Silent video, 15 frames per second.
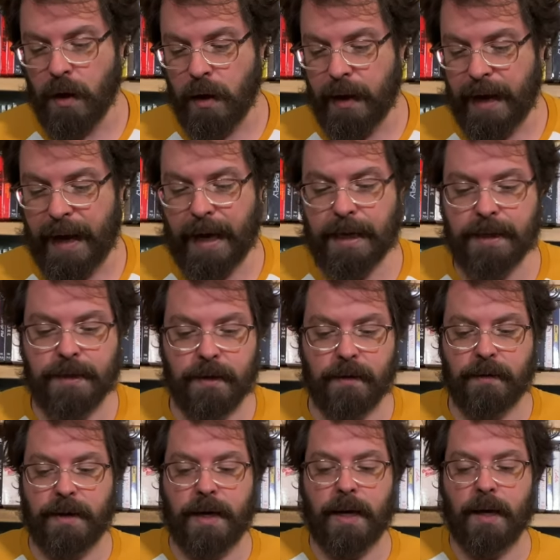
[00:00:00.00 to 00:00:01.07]
And
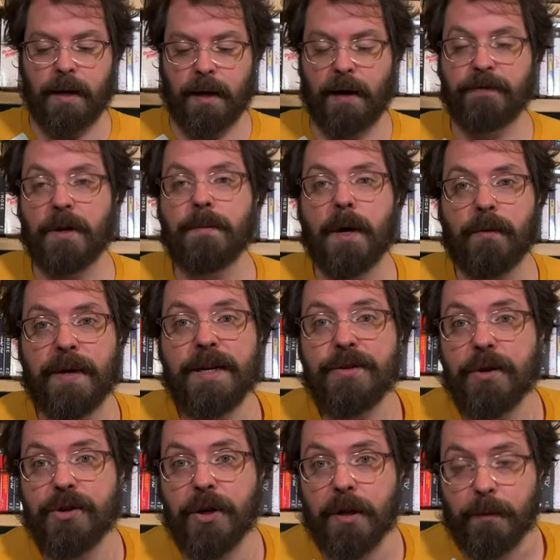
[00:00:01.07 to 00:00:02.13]
the I've done my
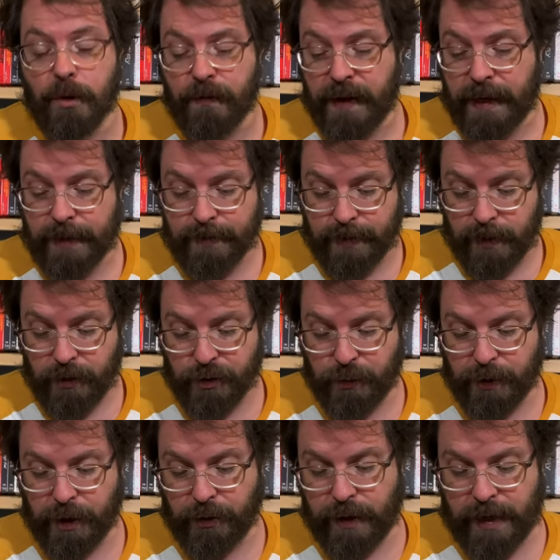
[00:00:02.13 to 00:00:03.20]
research on the movie and it sounds
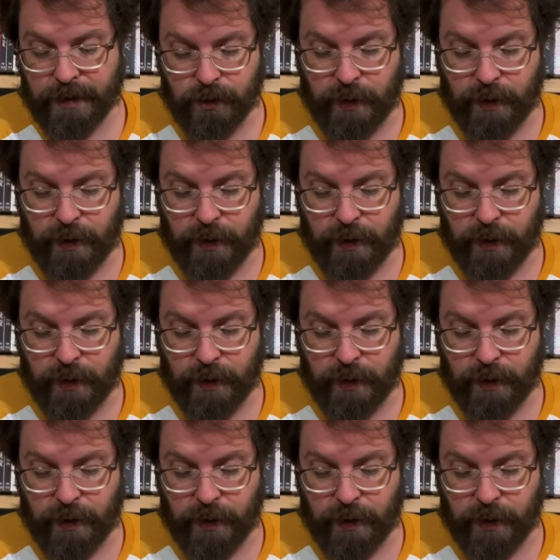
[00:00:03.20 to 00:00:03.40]
really great.